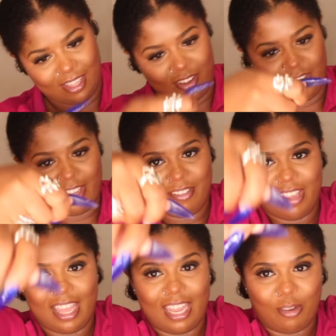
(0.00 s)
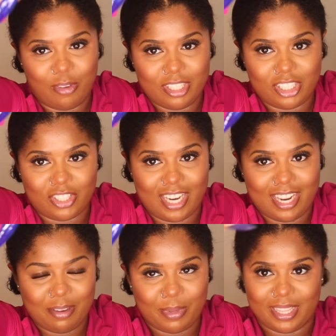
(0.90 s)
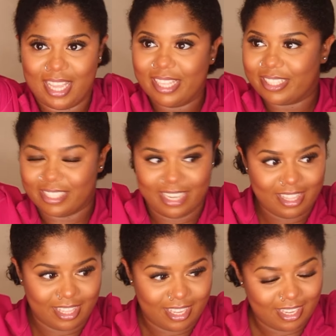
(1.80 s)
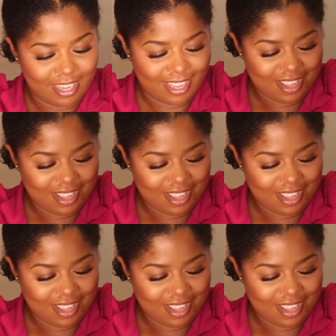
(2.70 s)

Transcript: Okay, we got like one strand, but that's nothing.